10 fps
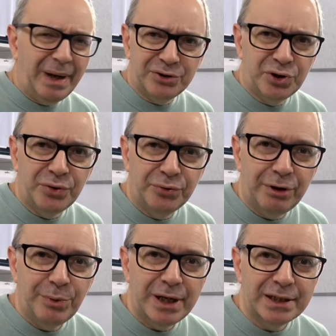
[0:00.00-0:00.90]
about two,
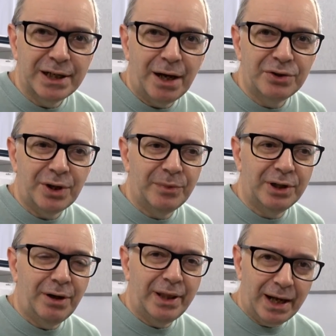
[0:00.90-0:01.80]
three weeks ago,
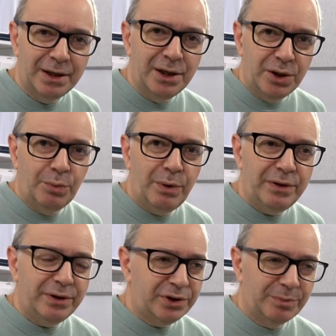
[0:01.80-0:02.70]
something like that,
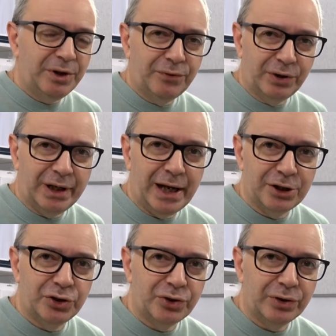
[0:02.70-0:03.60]
with some different
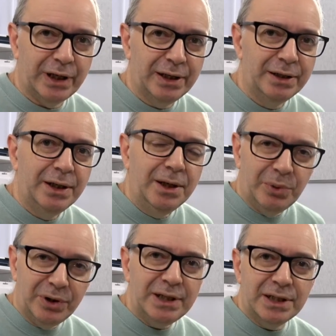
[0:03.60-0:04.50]
connections on it.
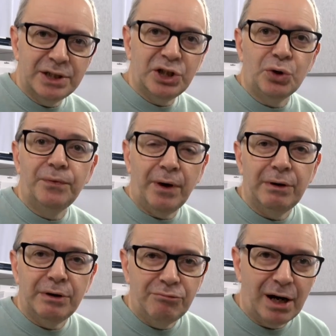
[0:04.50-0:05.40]
But these are still
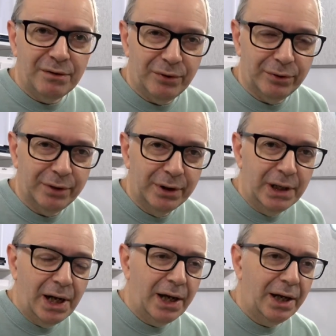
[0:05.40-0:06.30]
very relevant
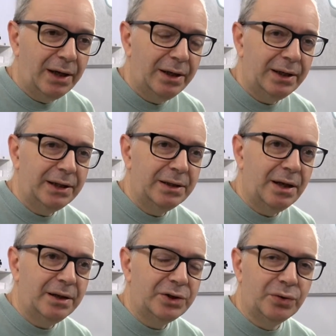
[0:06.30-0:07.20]
uh,
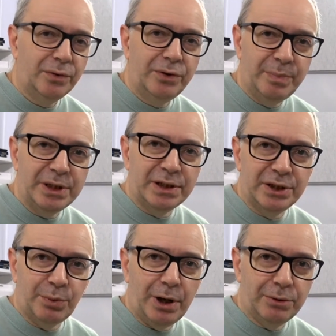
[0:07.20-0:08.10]
in uh, sort of the
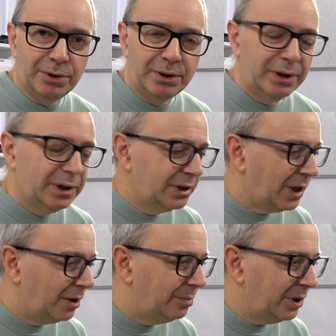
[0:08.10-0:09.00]
business world.
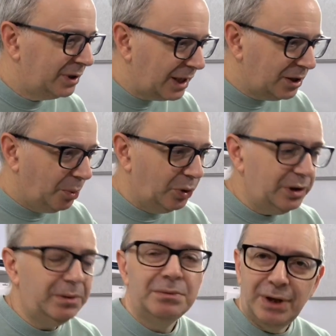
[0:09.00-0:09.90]
So, but I take your
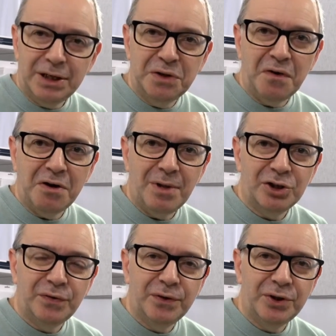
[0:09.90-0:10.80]
point. Thank you very
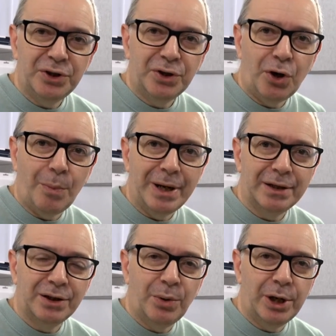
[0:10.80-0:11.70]
much for your comment
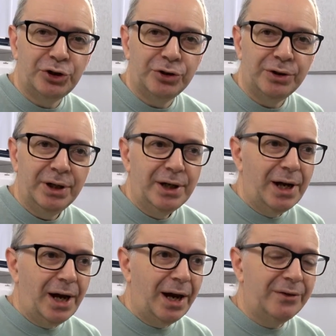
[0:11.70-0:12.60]
and question.
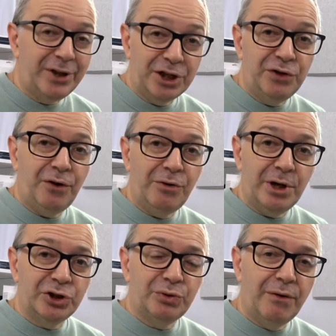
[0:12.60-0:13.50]
Uh, thank you very
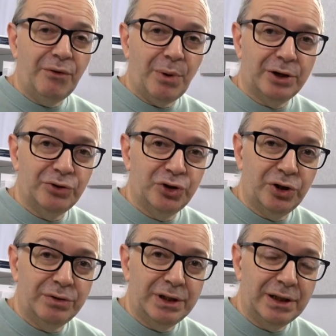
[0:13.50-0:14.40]
much to everyone who's
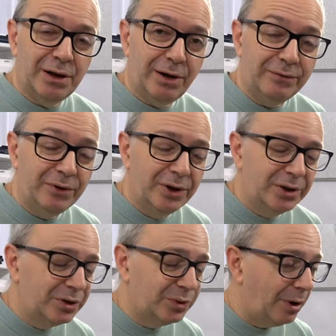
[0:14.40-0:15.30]
tuned in live
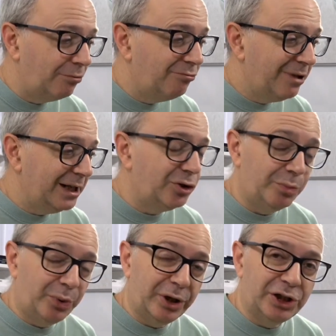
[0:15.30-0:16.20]
as well. I really
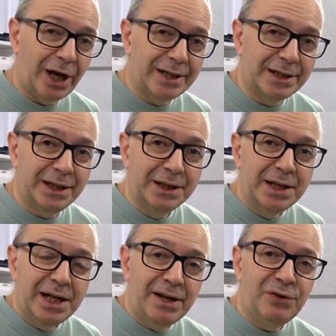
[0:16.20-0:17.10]
do appreciate it.
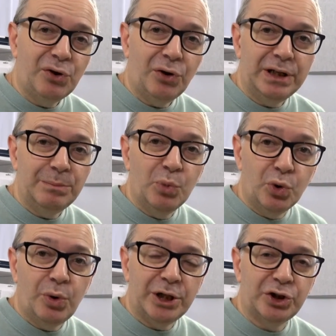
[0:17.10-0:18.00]
If you've got any
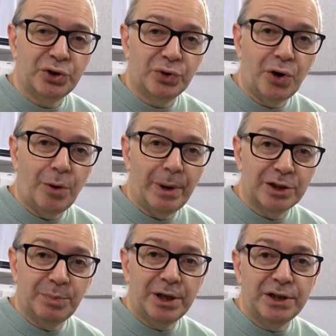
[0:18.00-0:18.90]
more questions or
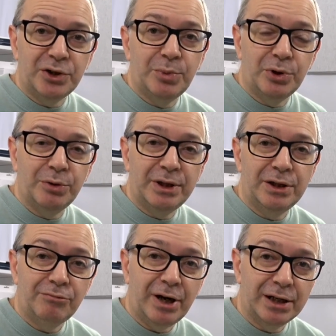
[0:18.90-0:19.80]
comments, please do put them
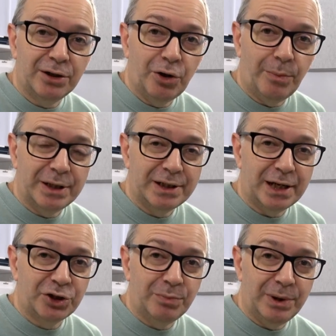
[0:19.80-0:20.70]
in the regular comment
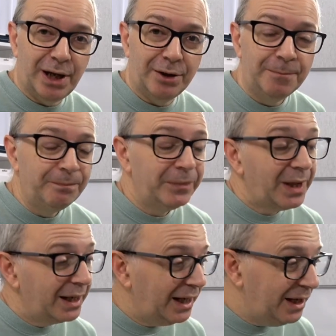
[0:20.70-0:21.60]
section below.
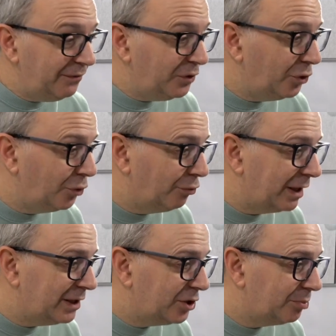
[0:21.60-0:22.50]
If you're not
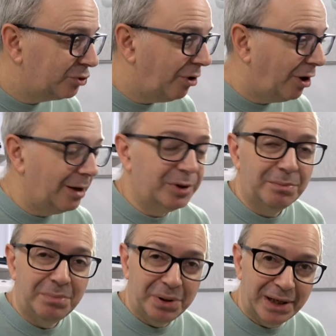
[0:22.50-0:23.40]
already subscribed,
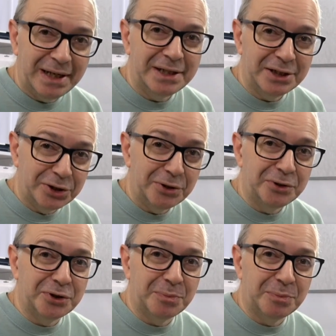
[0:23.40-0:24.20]
please do